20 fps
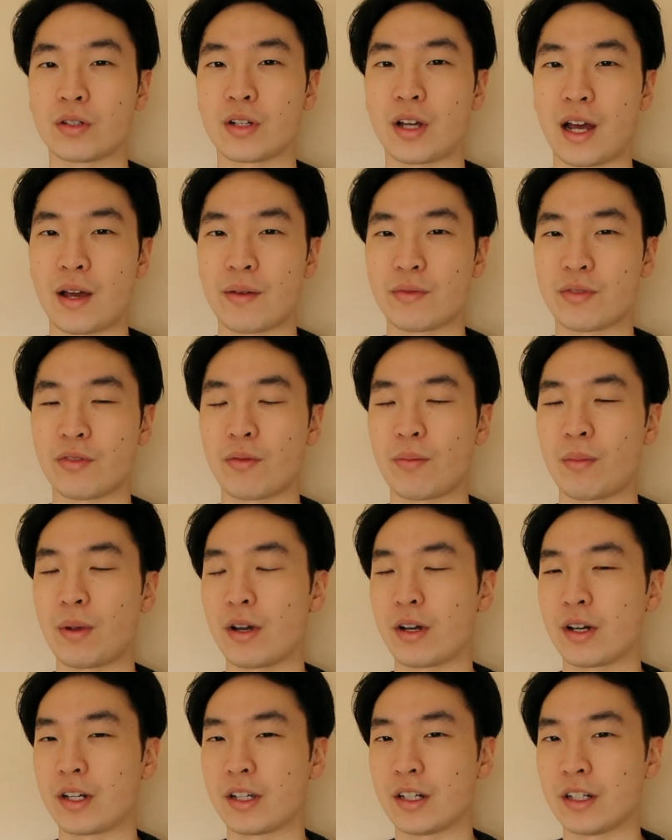times of
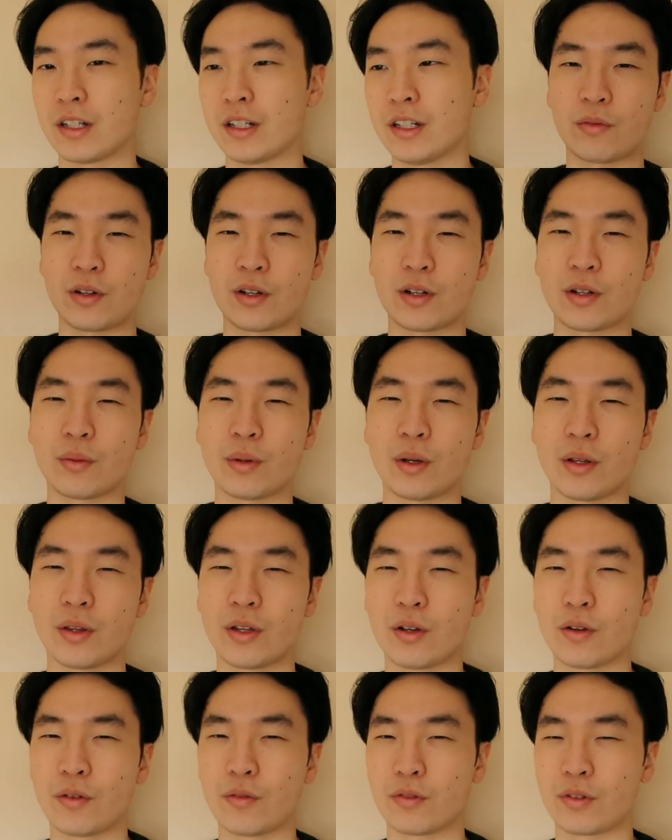America. Very well
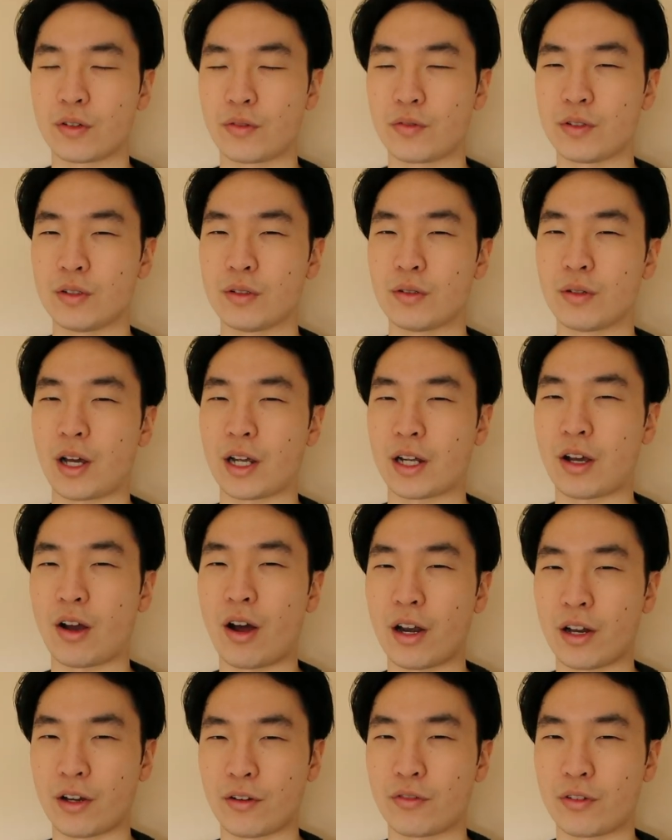known for a few
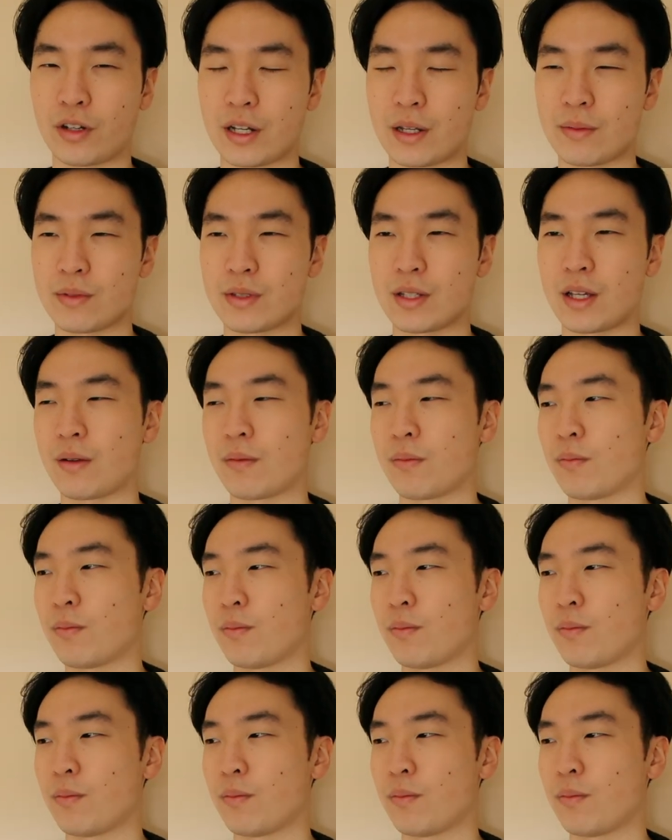iconic frames that